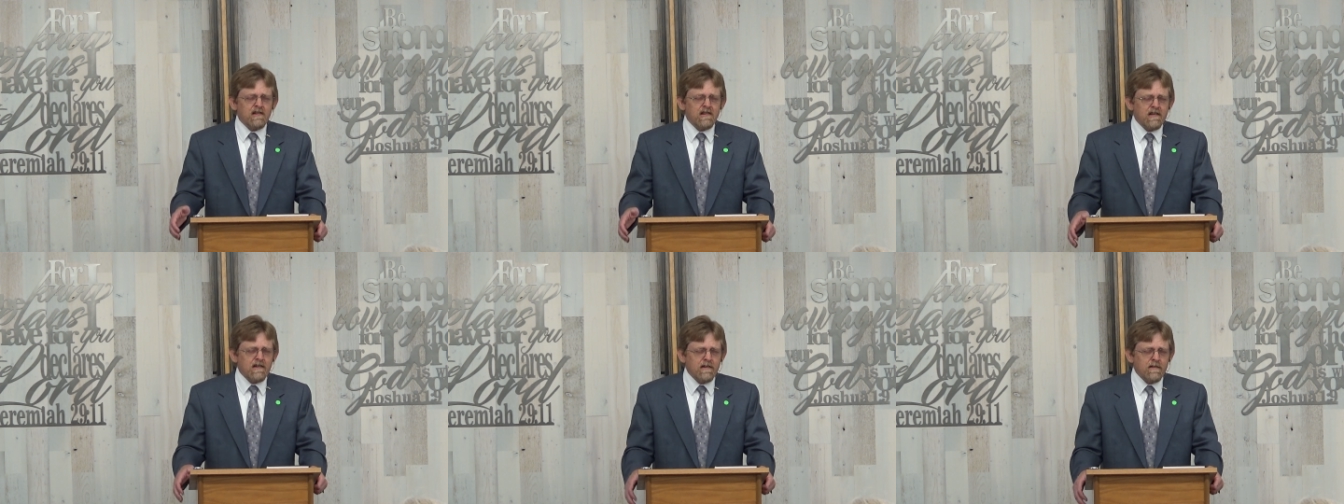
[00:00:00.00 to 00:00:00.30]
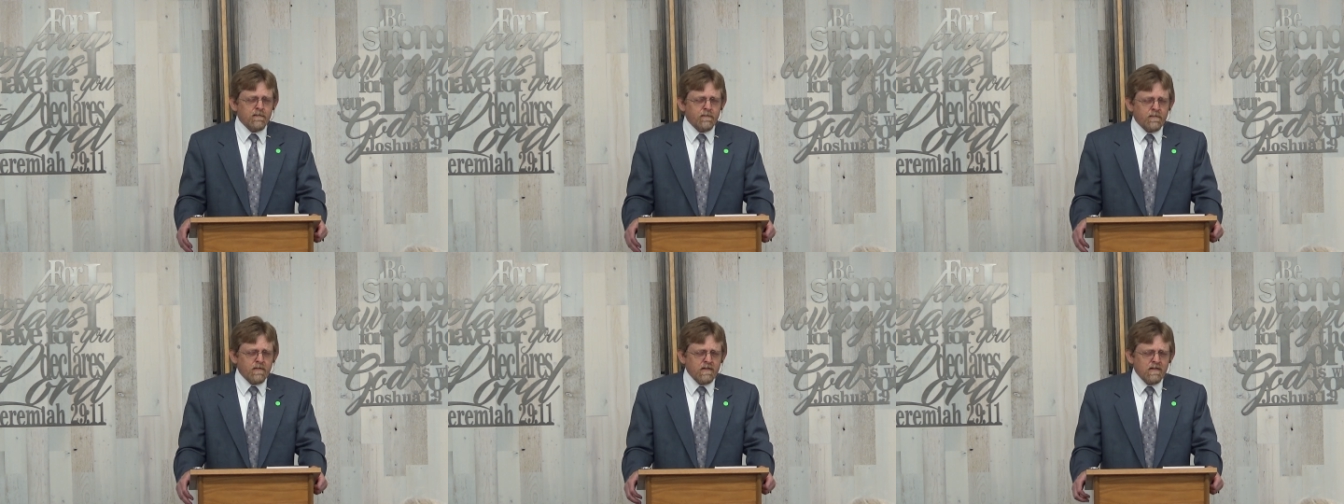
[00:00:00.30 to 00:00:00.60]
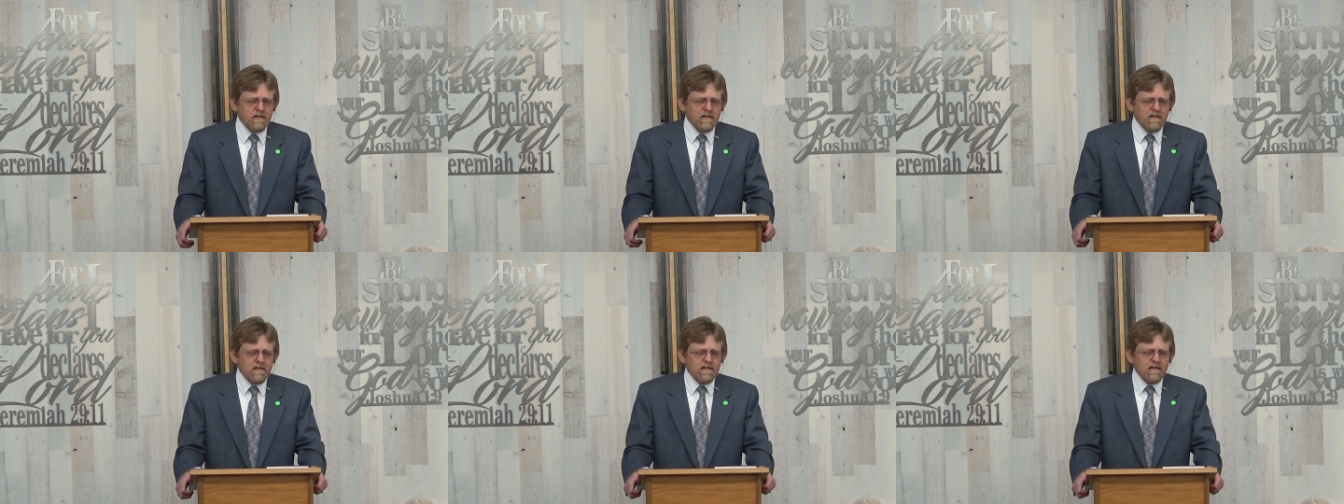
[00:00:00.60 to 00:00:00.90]
live
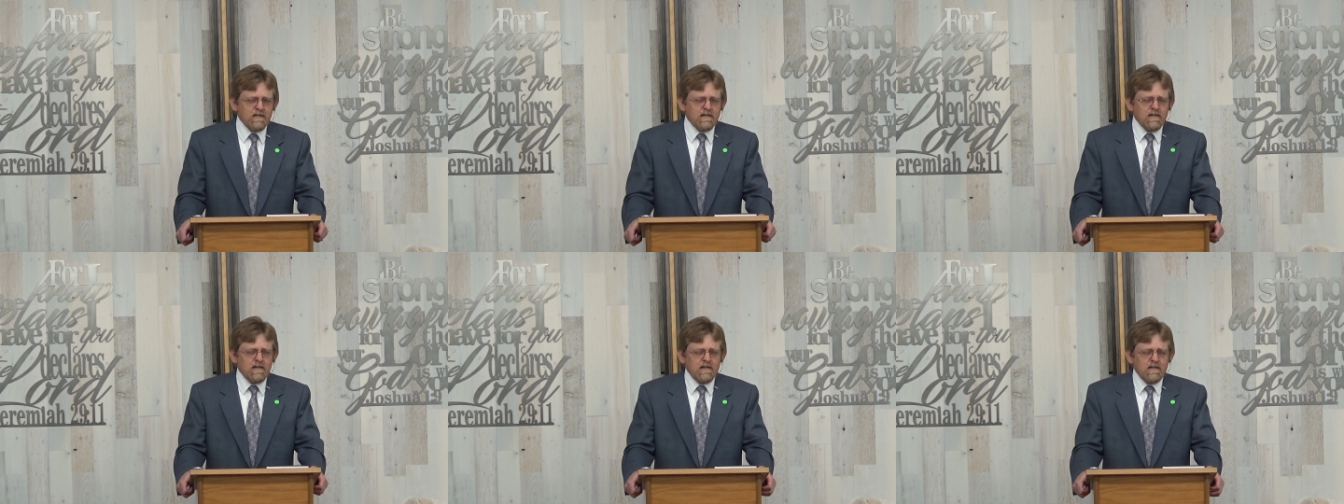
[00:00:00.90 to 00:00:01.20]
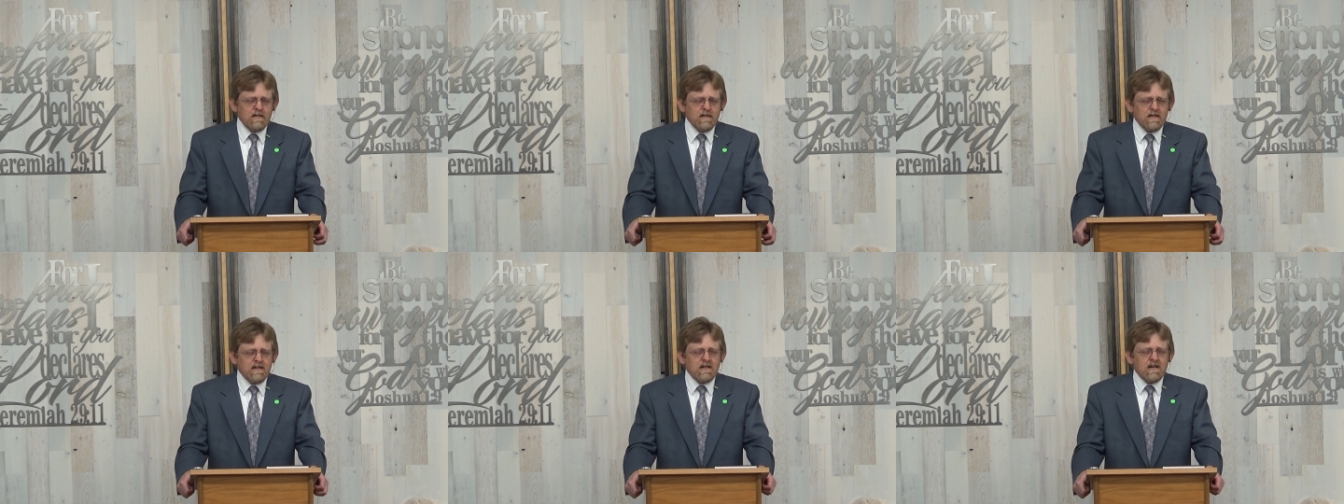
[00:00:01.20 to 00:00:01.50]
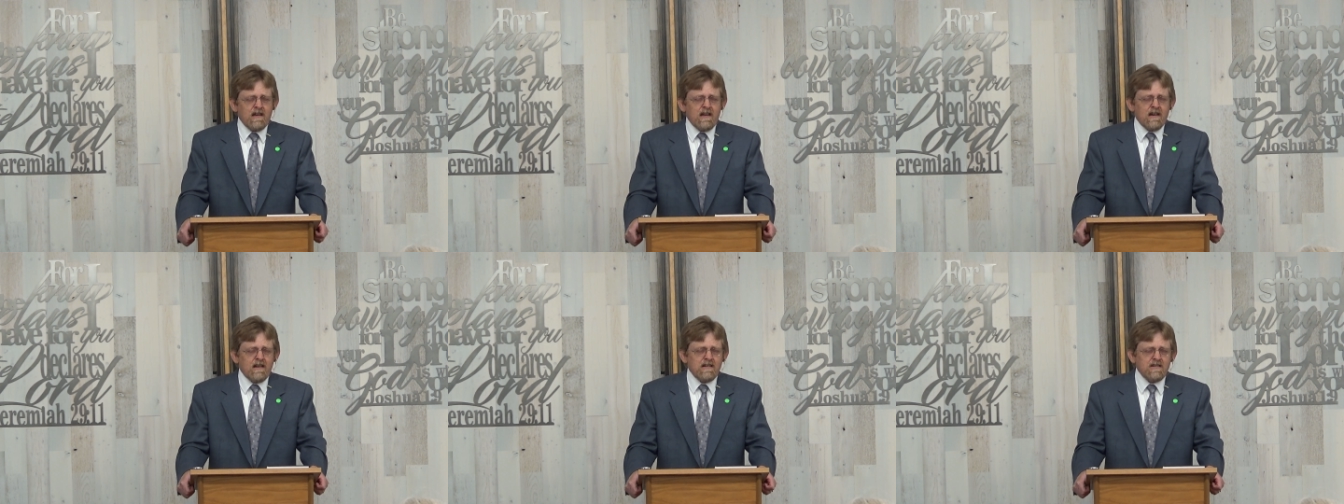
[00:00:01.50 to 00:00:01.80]

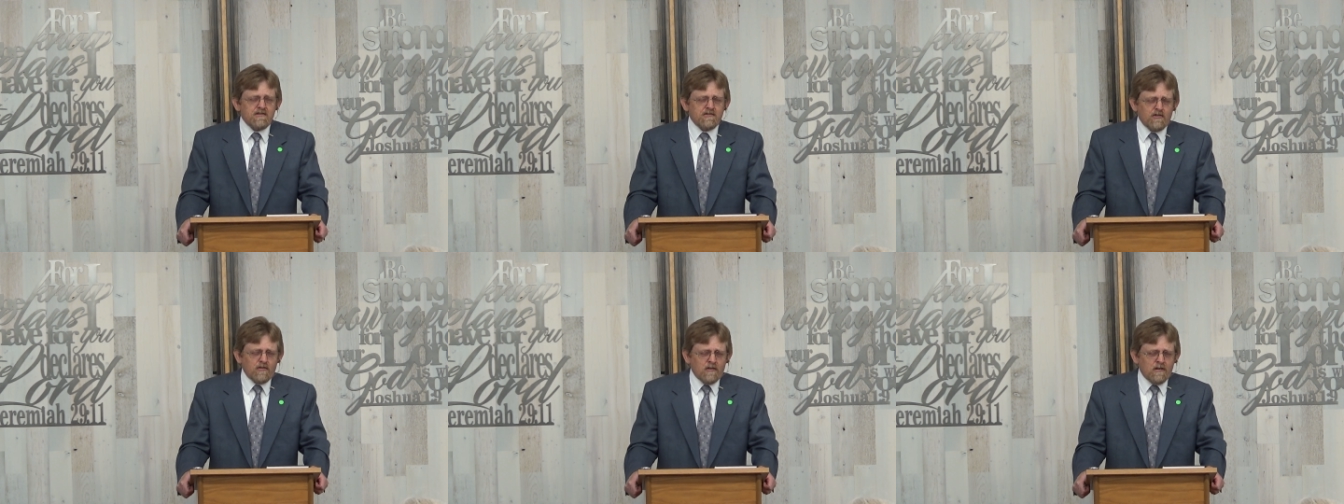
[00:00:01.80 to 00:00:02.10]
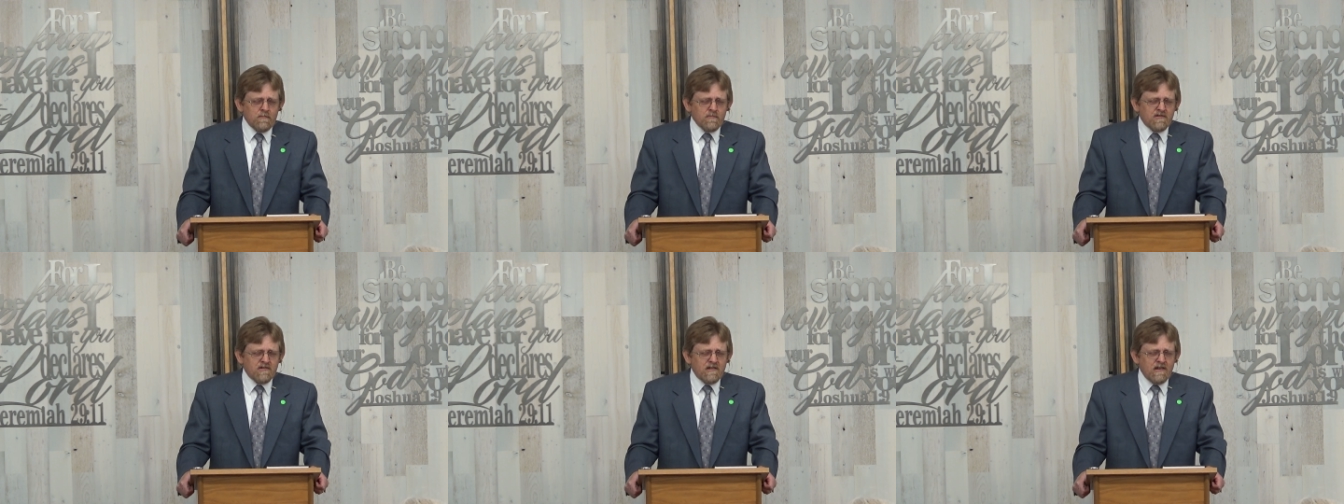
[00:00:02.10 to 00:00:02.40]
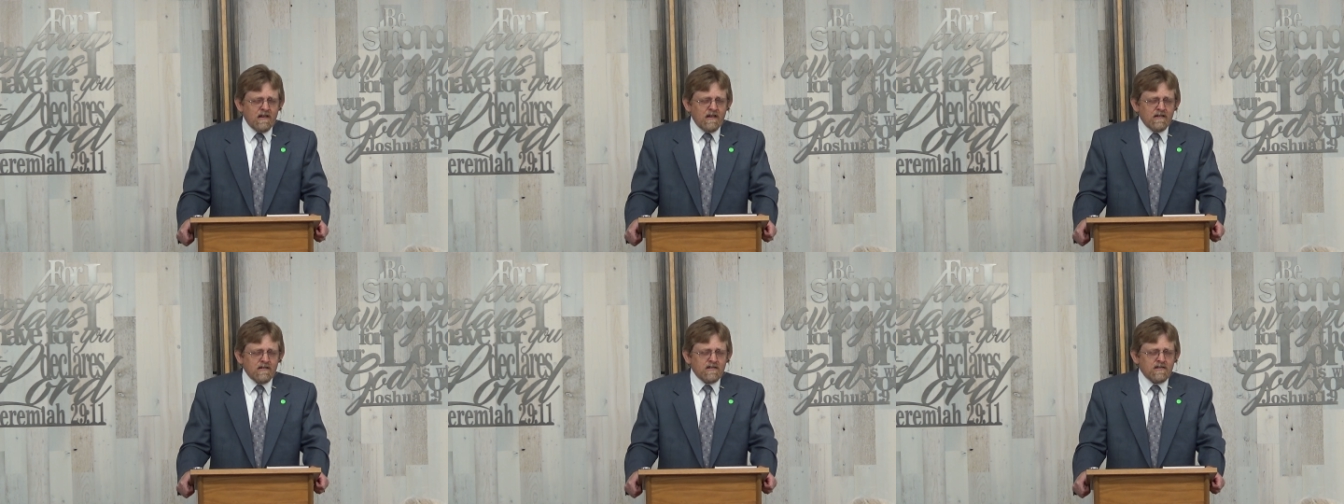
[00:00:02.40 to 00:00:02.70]
in any
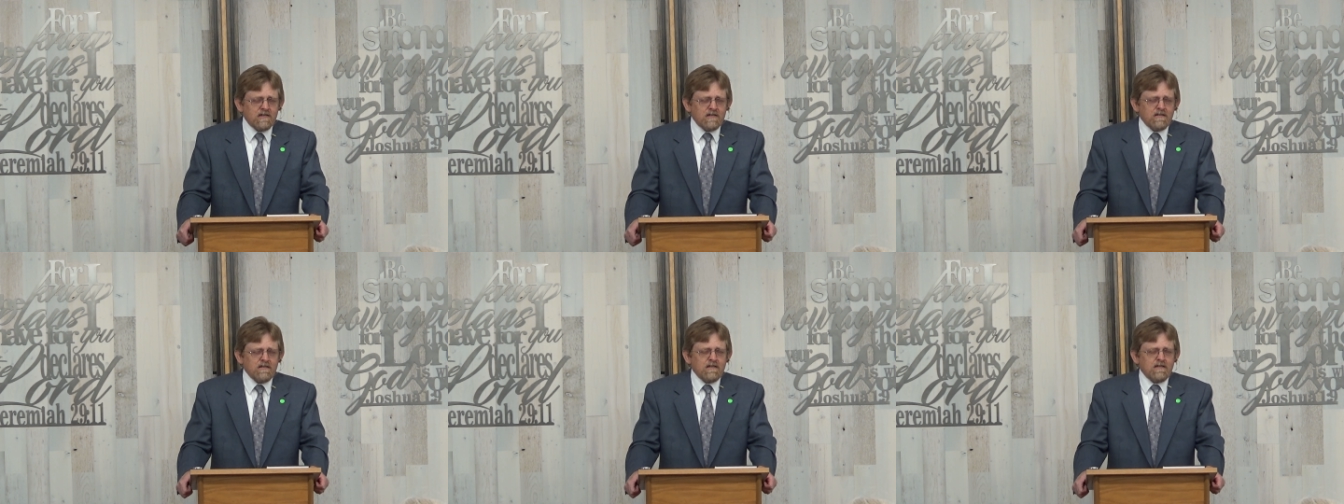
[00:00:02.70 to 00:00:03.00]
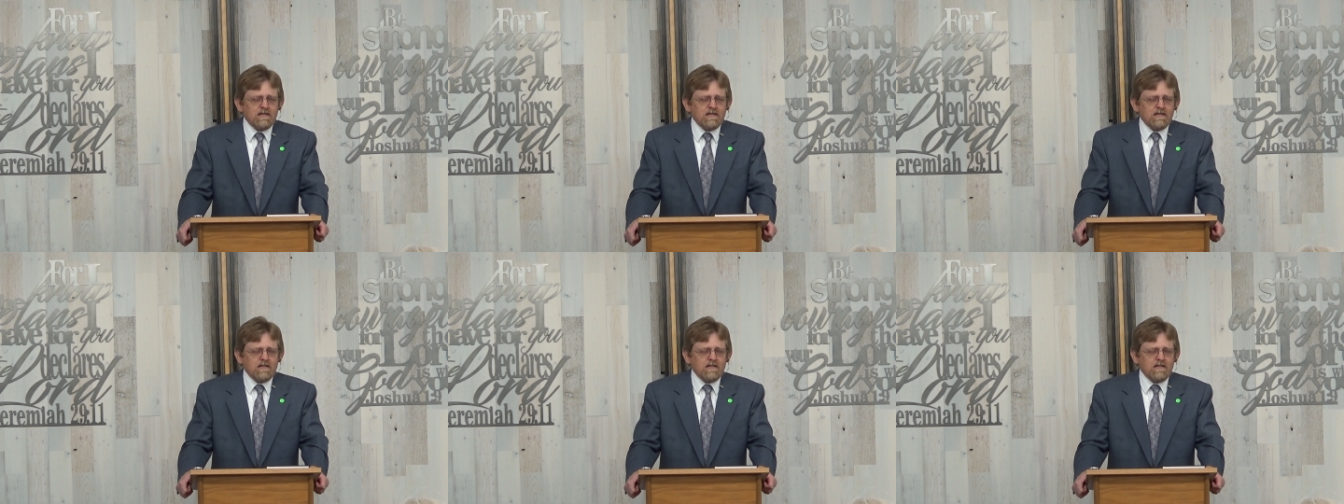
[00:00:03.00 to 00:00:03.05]
circumstance,